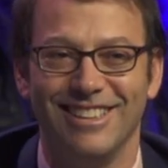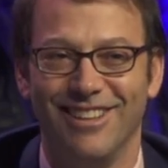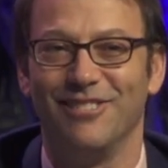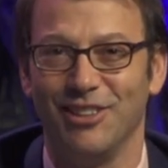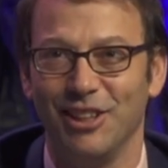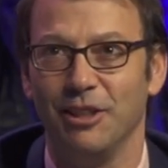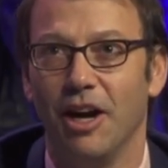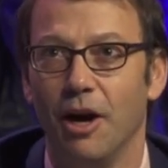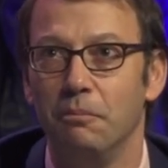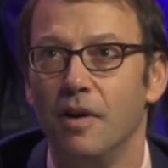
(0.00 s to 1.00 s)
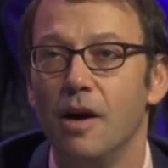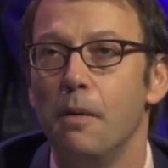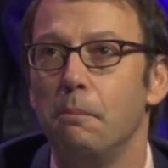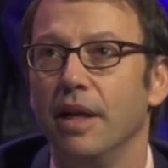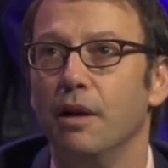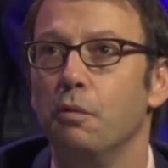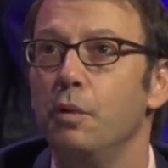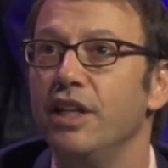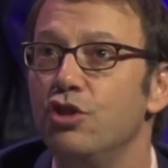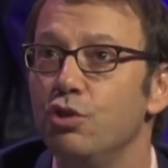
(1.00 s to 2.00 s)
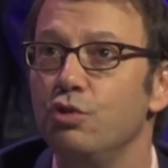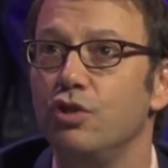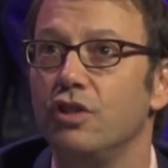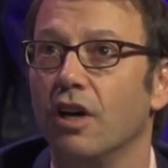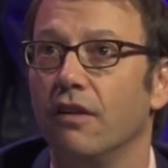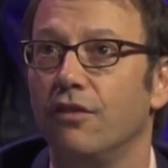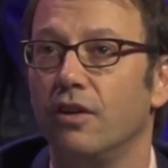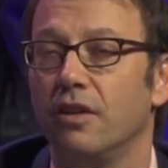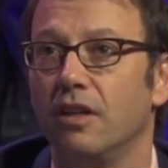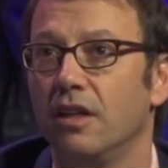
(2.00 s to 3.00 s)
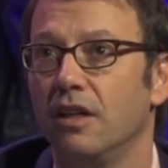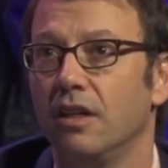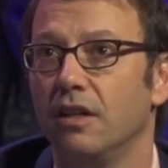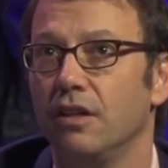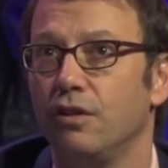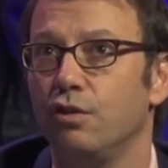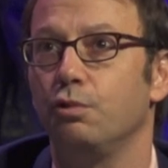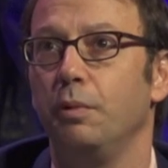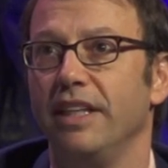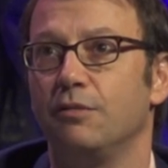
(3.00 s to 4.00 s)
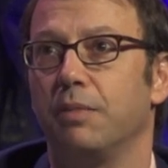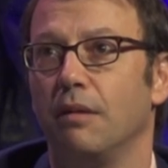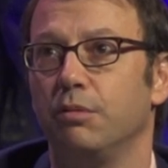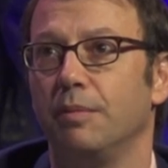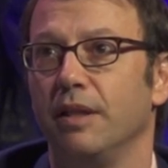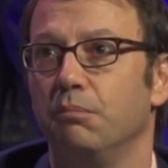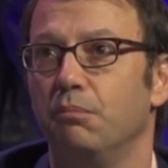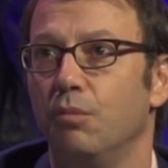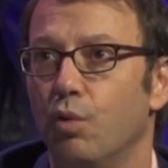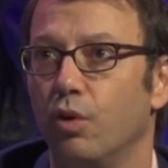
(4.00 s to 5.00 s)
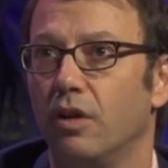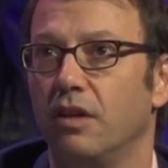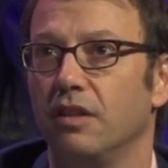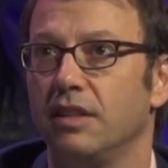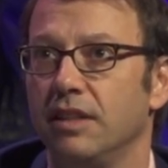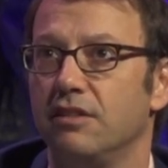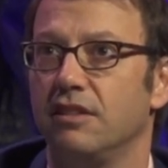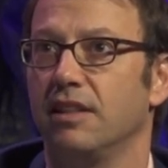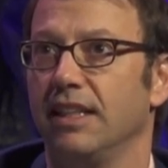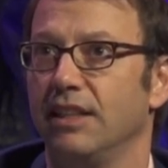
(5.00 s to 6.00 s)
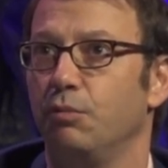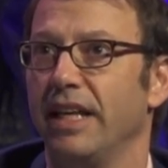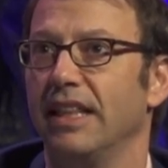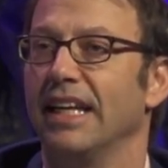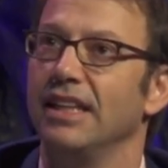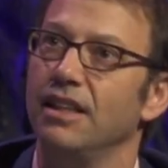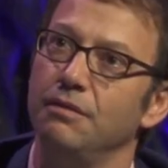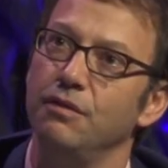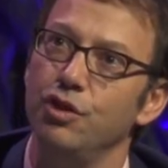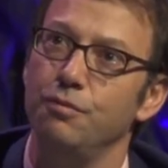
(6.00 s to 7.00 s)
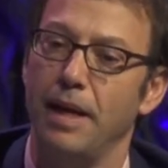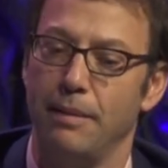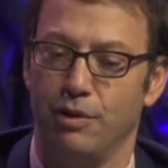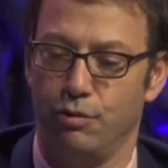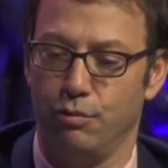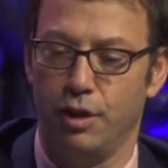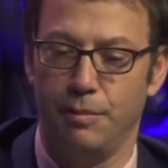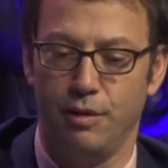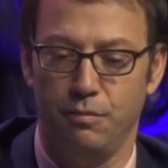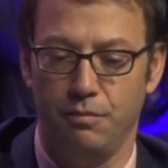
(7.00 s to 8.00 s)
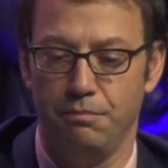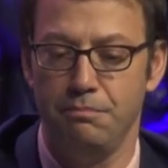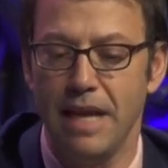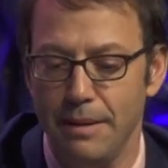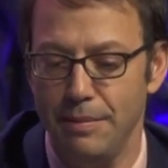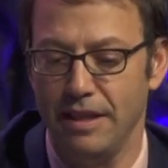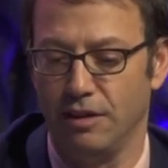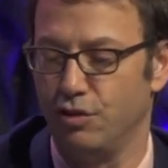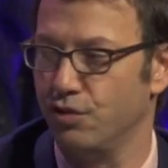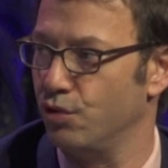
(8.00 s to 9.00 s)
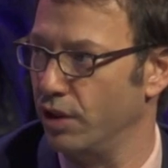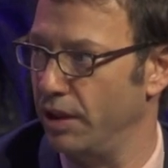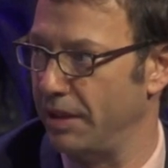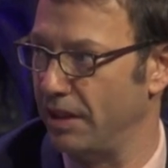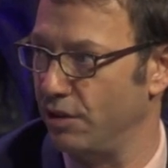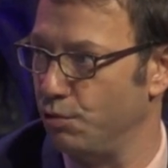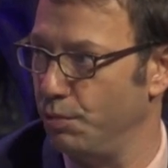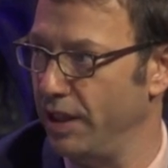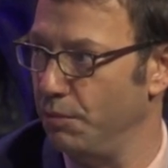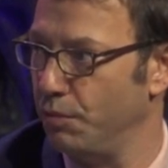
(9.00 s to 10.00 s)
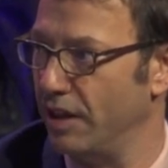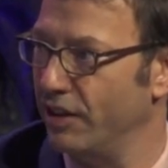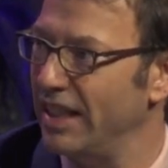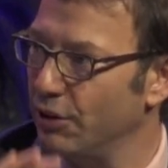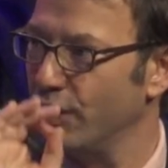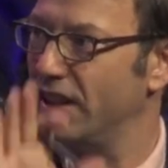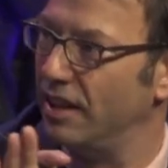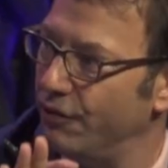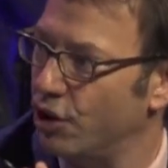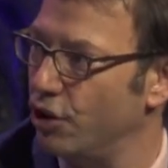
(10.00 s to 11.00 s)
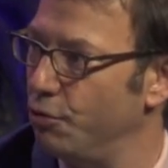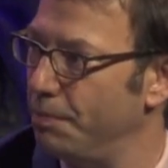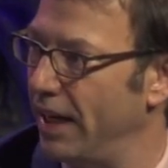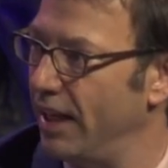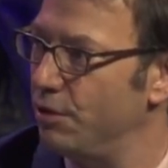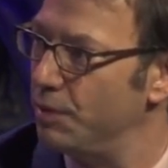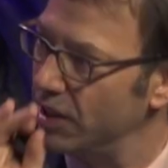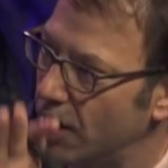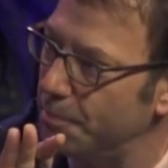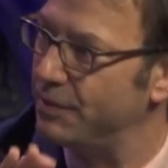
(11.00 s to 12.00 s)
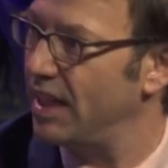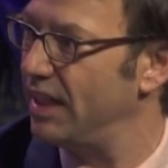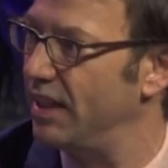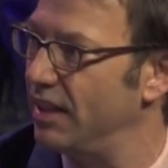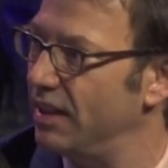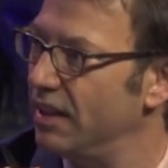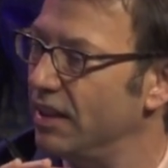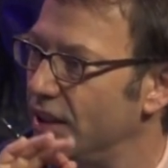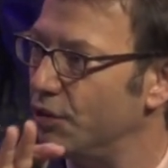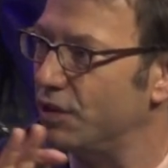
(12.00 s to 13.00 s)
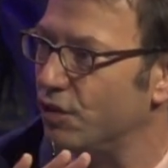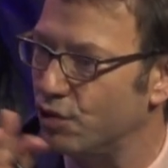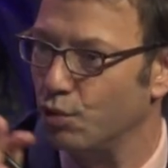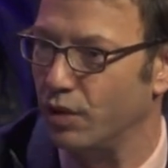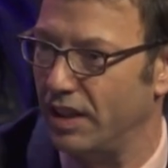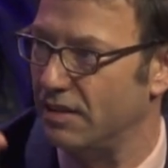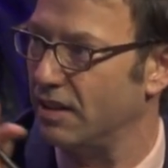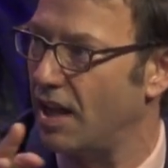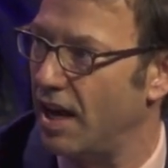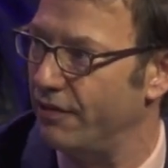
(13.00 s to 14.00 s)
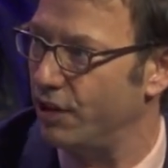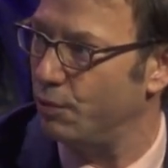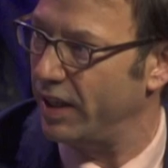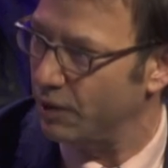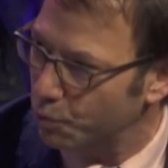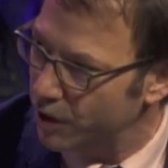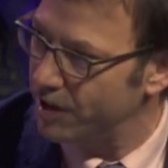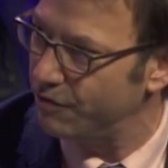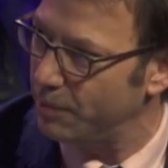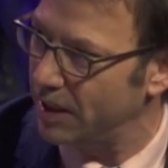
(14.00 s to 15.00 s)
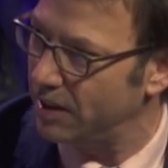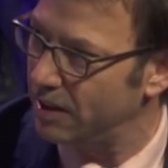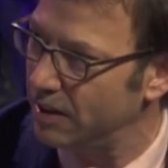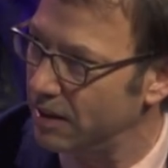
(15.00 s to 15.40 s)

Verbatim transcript: no, really. Um, but we do cover tweets probably more digitally in a way. Like in the newspaper, there would have been maybe a little story about the tweet where here it could live on our homepage, we could update it. You know, it's a story that's alive in a way that wouldn't have been.